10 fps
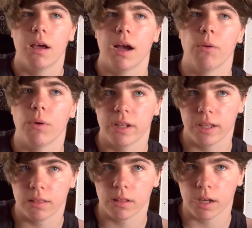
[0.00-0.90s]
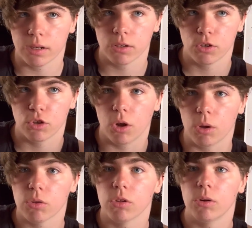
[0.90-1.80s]
I want to get that
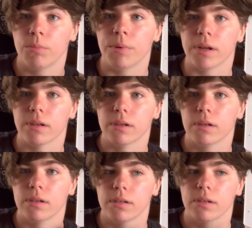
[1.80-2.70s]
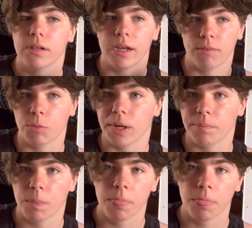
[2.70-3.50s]
also, but I have to wait.